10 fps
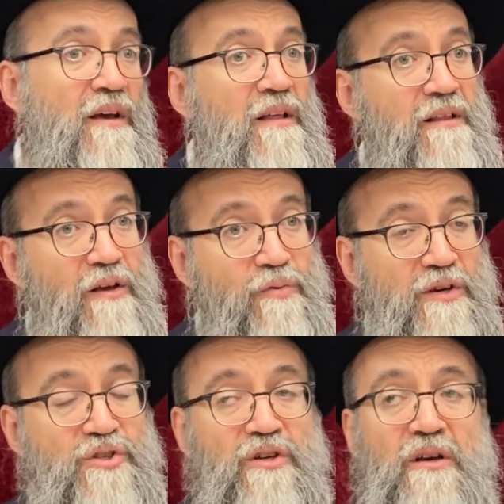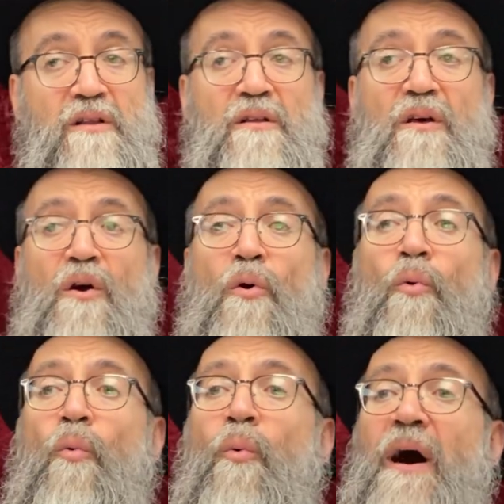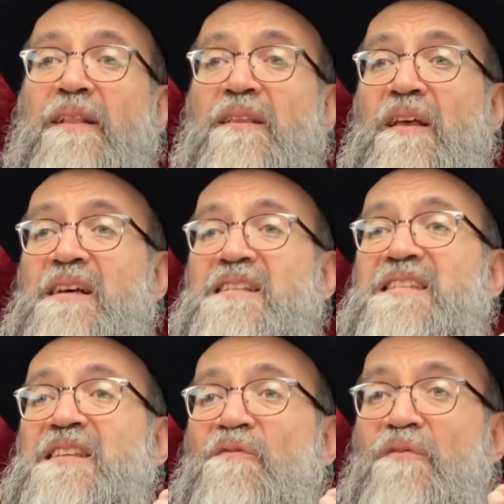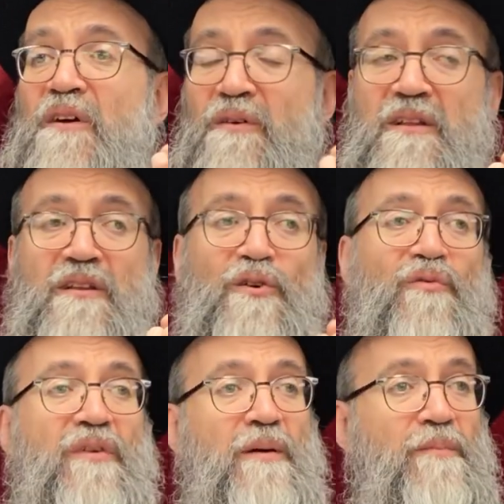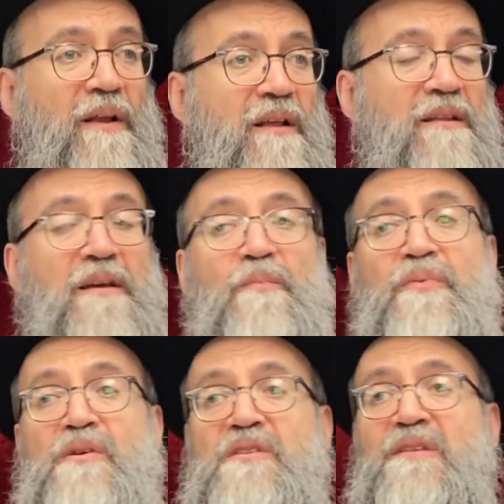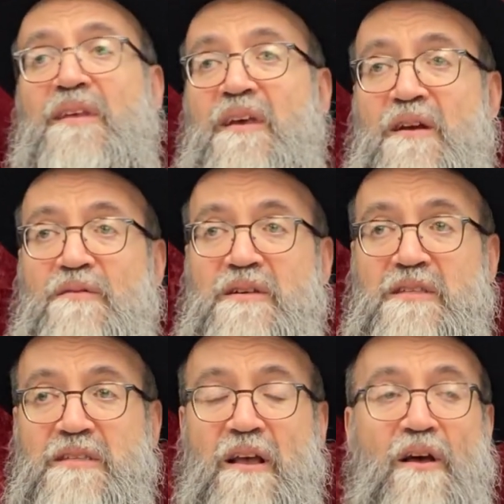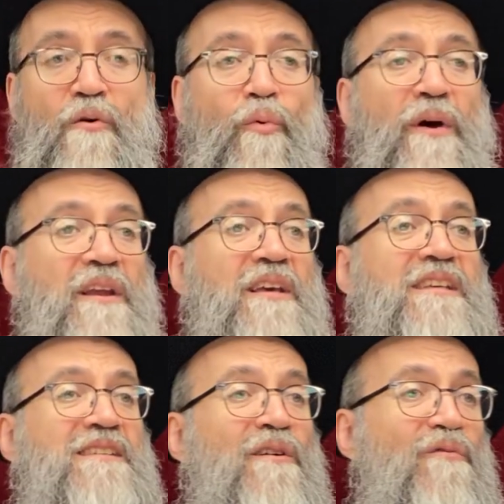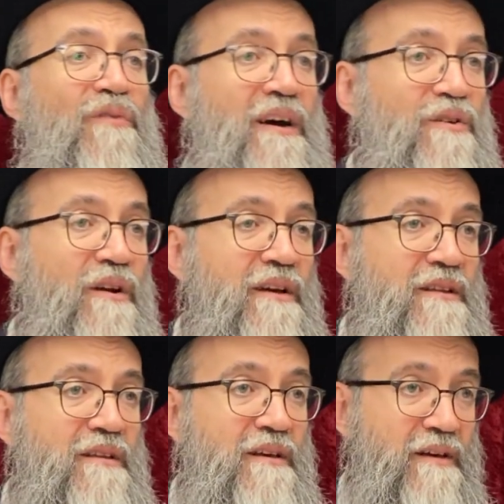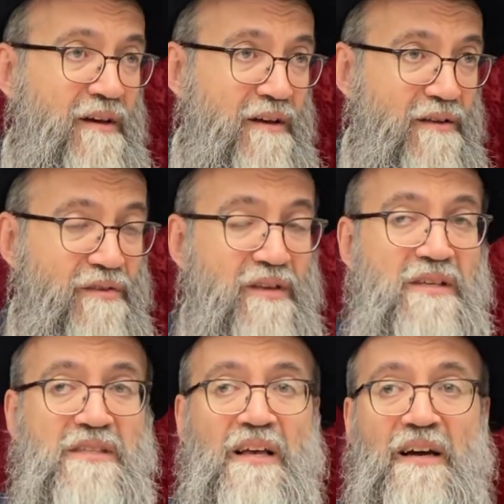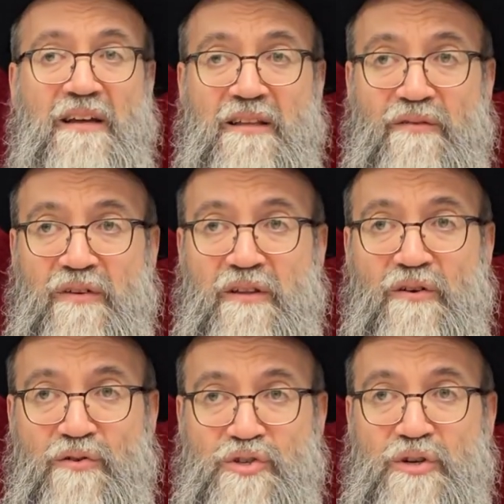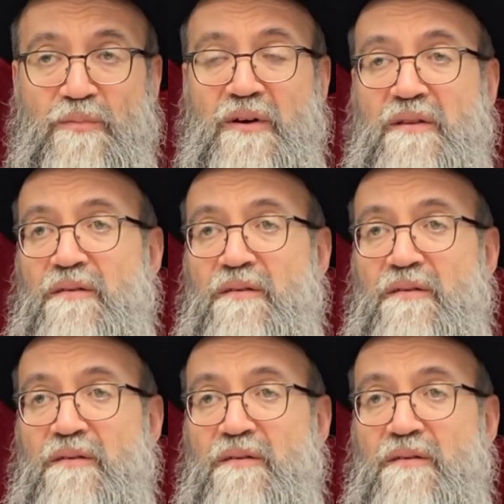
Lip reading: The question, what severity of liability a person carries when he's violating this activity on Shabbat.